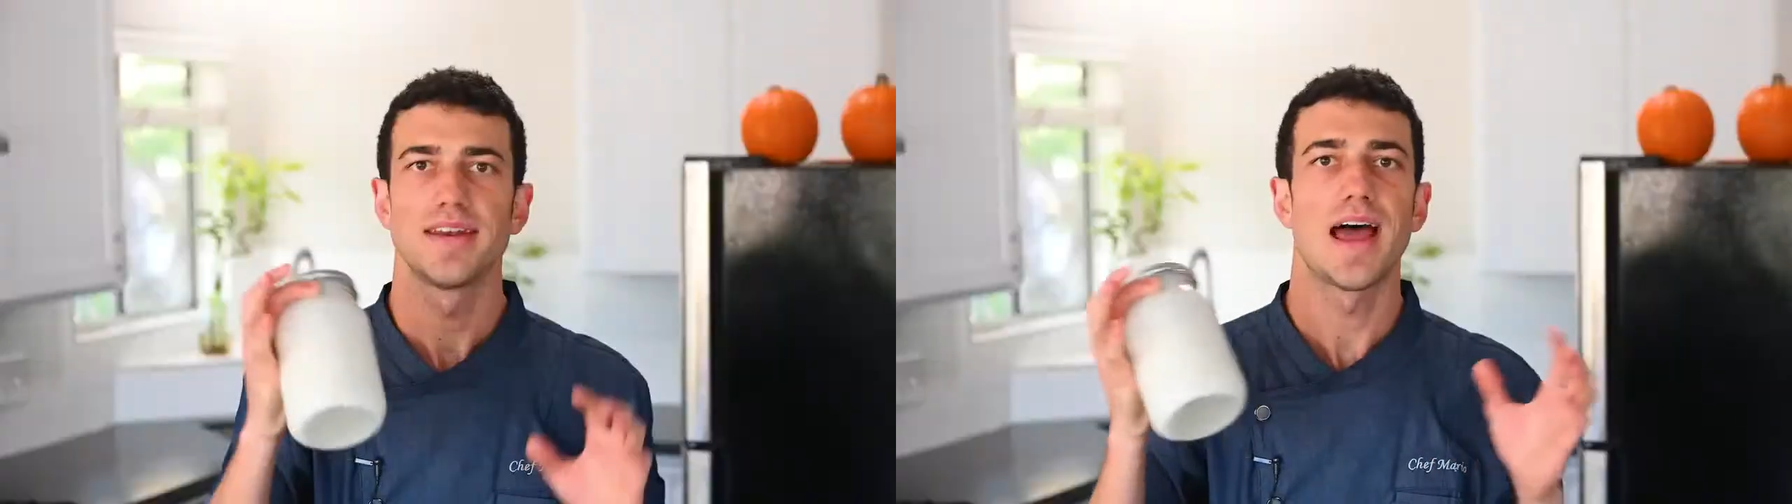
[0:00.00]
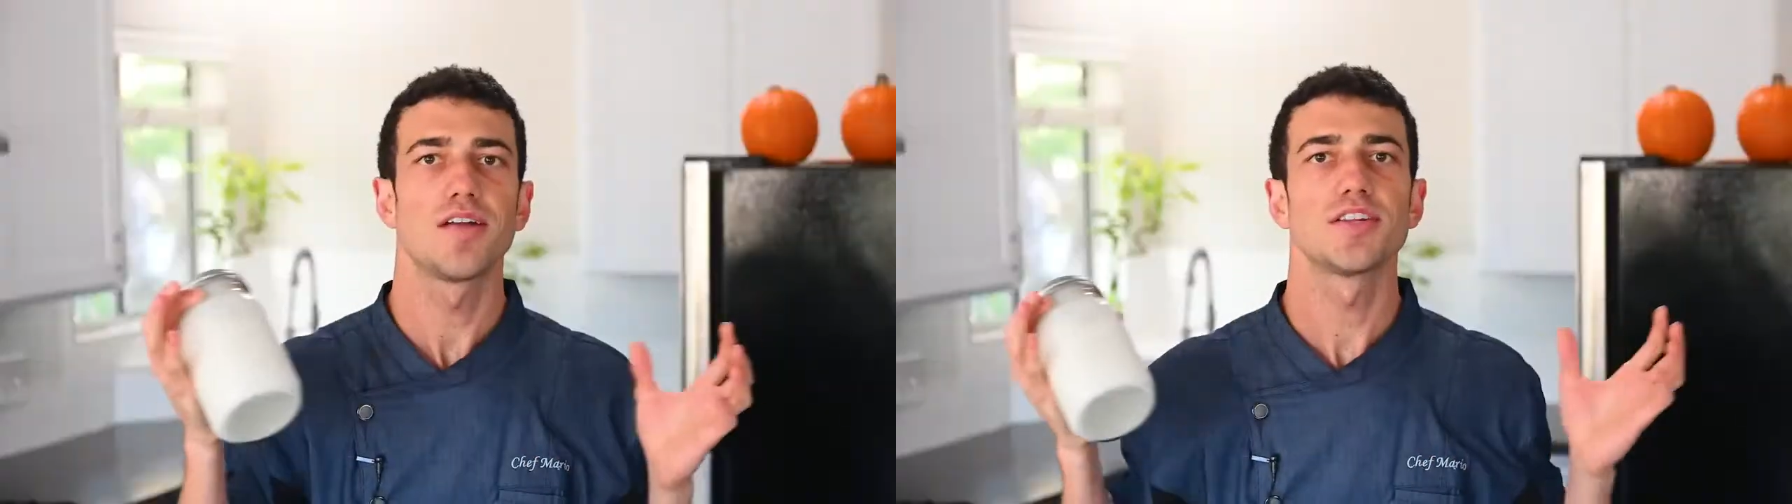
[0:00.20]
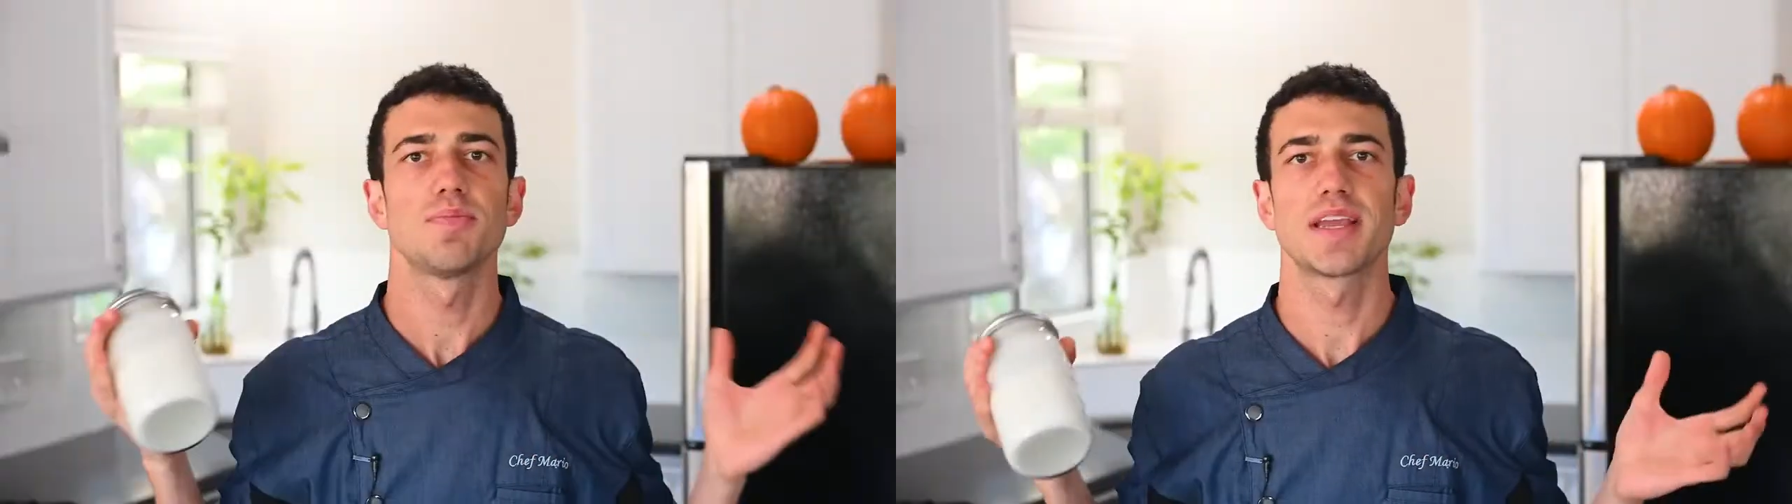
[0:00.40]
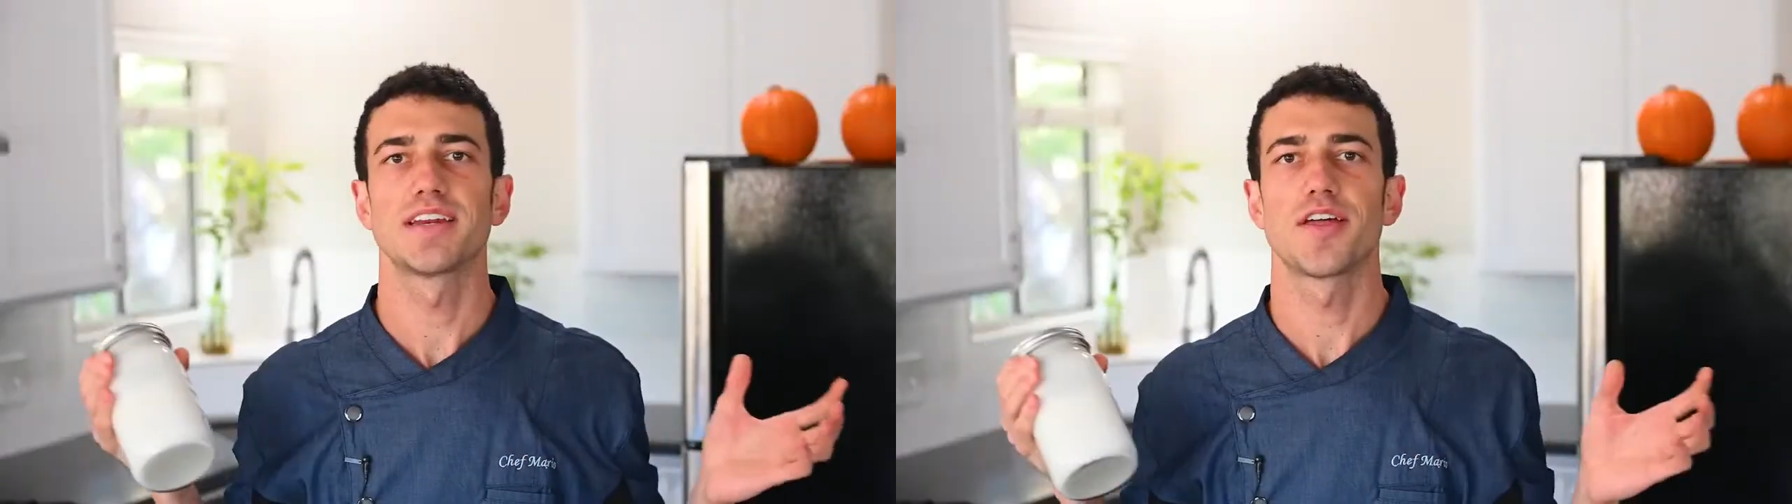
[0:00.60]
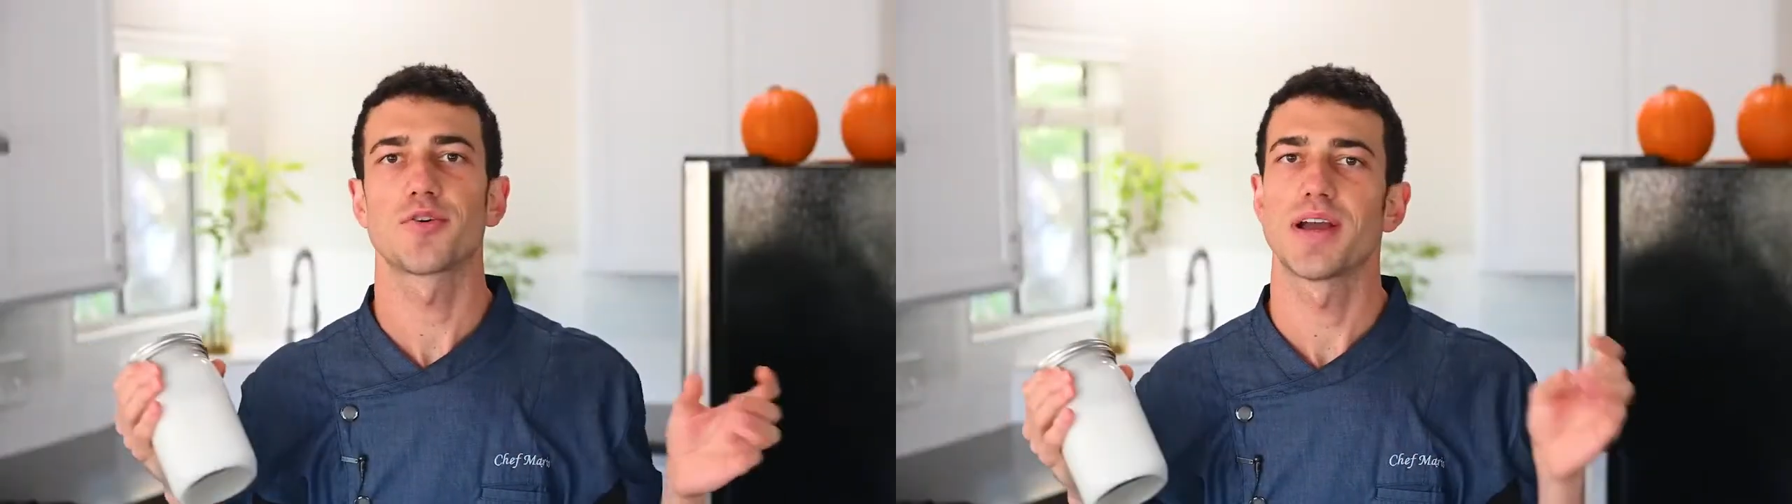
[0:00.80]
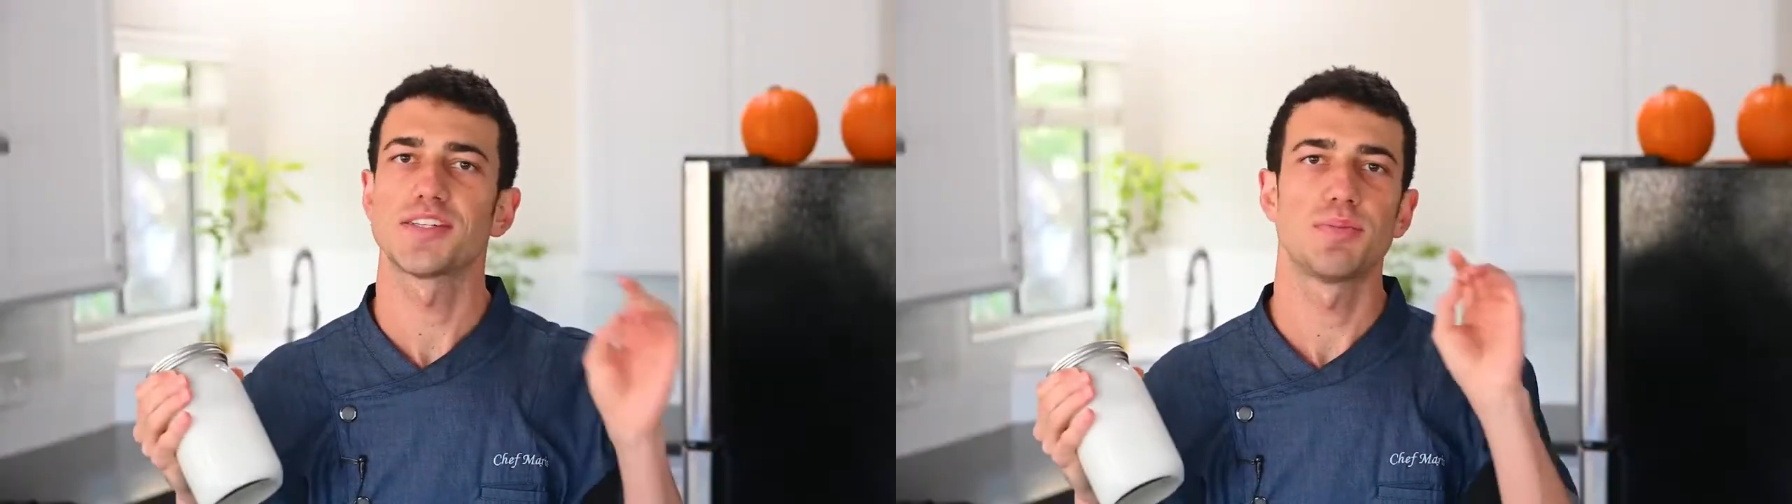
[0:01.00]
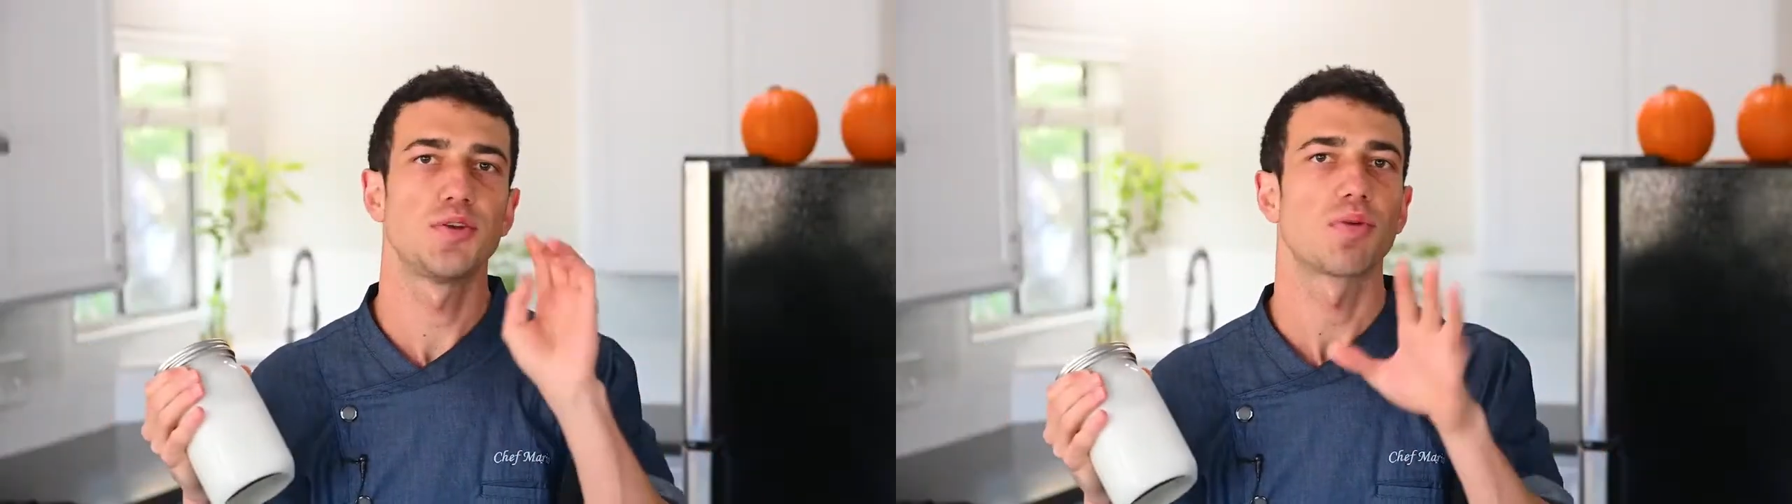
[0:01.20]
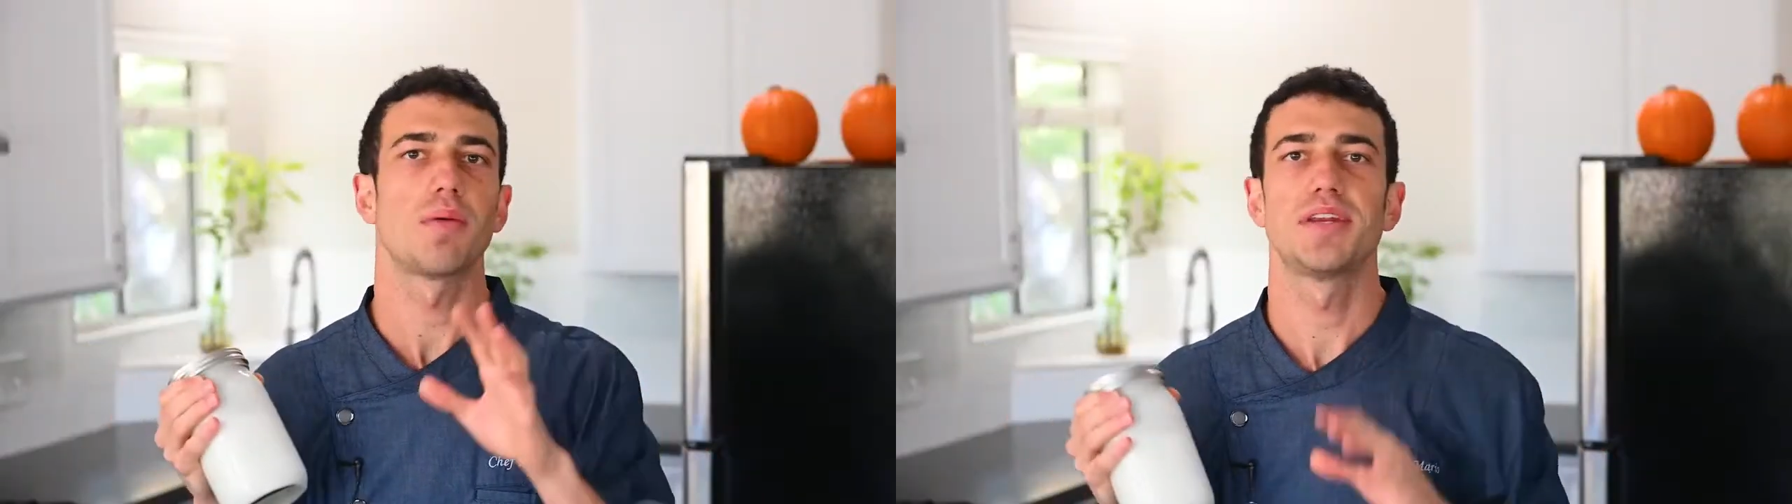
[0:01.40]
Now let's make another recipe
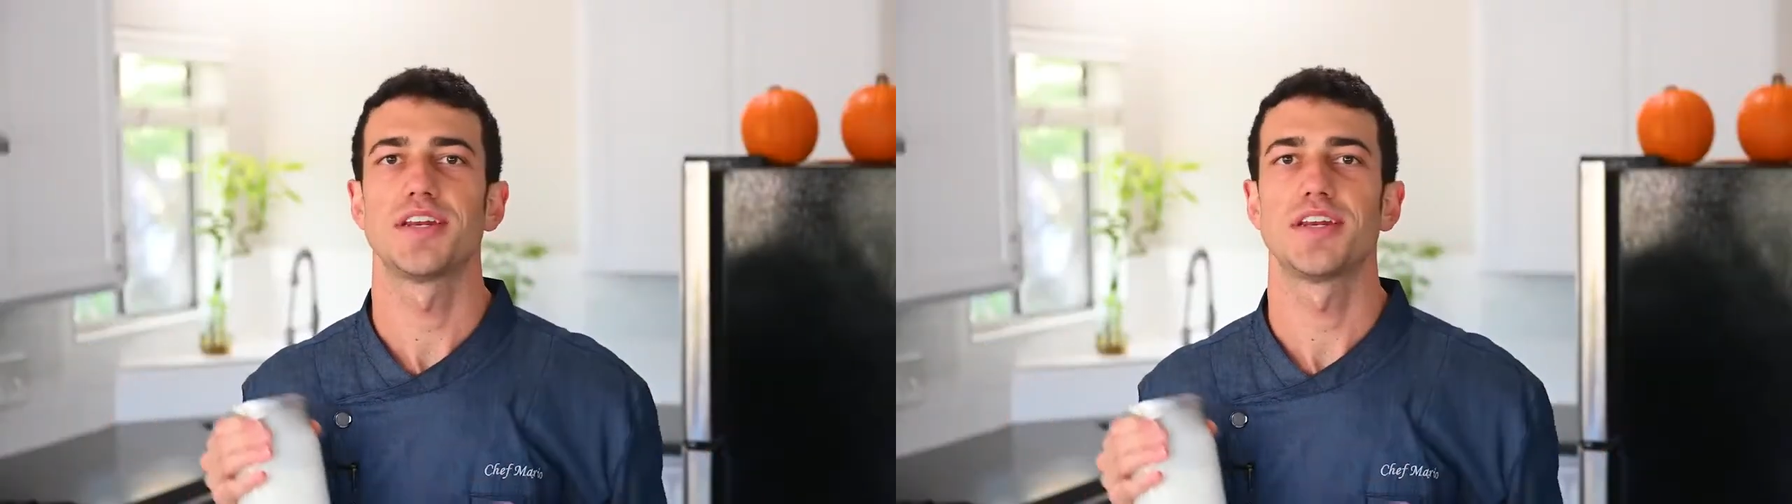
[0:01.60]
you probably